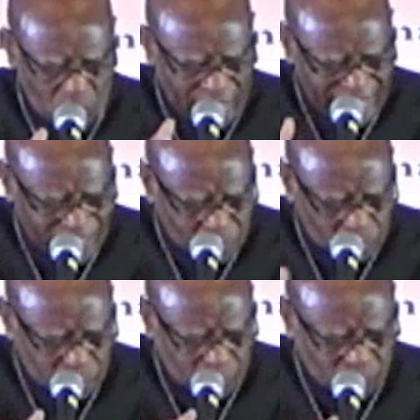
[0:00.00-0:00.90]

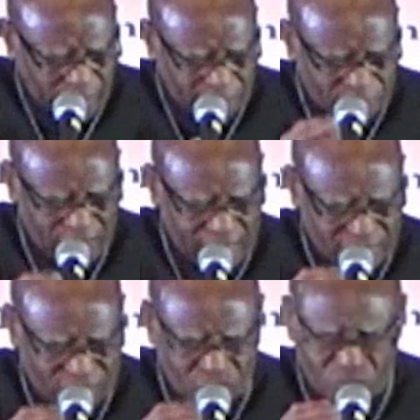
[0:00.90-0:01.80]
equitable and fair
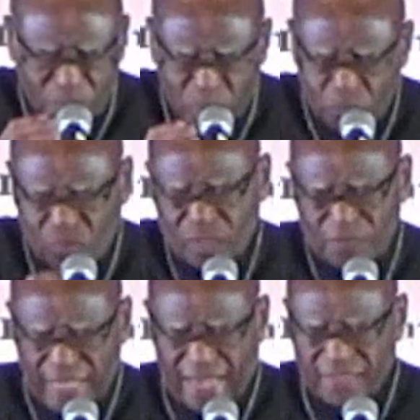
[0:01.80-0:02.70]
distribution
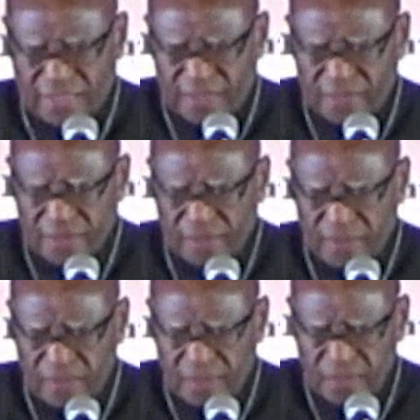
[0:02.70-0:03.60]
of taxes. Right.
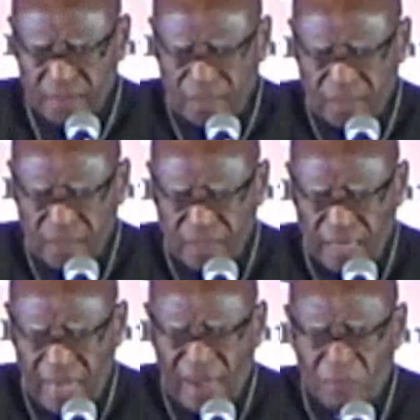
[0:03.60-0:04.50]

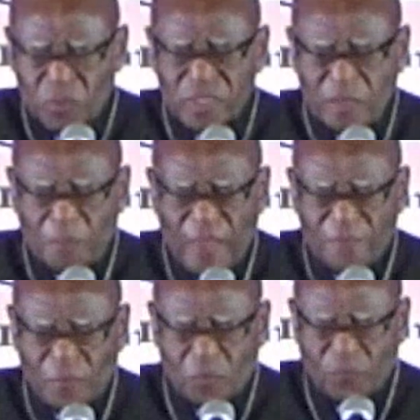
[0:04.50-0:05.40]
Yes. I, am willing to pay
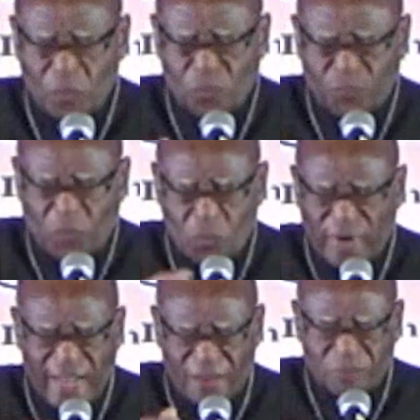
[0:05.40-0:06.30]
for, for, for
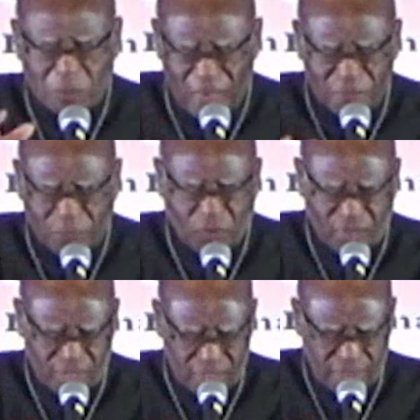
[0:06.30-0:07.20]
what I have to pay for.
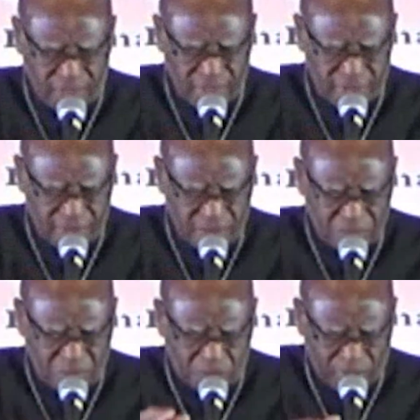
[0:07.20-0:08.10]
Right.
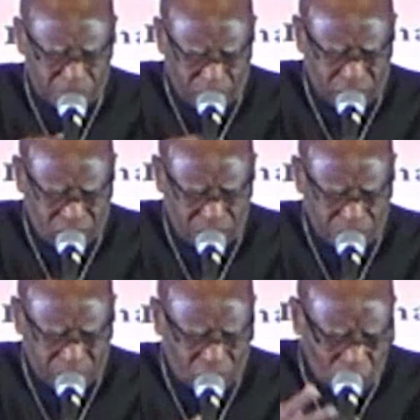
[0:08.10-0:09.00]
But, but, but,
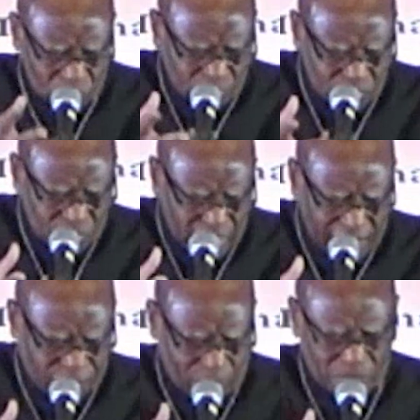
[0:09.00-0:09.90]
but don't
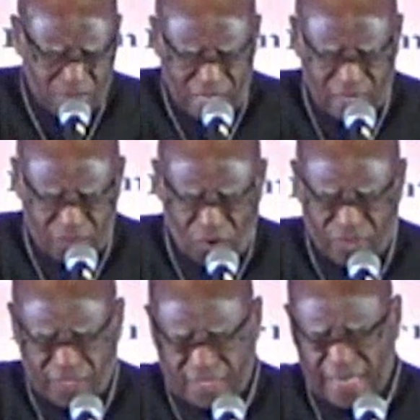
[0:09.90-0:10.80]
take from me in
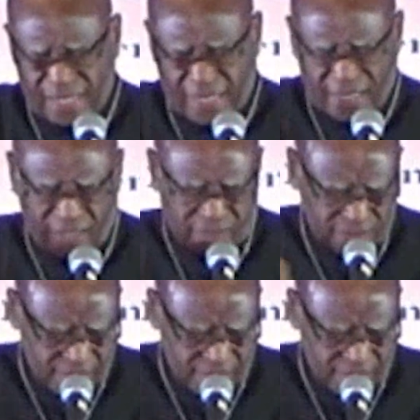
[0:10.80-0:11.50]
order to take care of